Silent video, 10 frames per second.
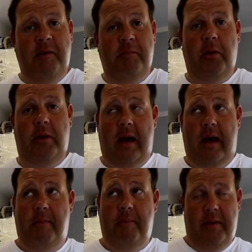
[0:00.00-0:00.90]
put that
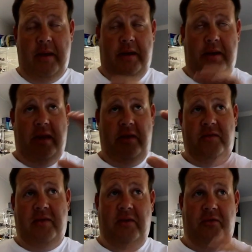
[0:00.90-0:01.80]
up, and
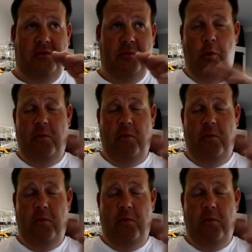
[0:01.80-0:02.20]
there's some more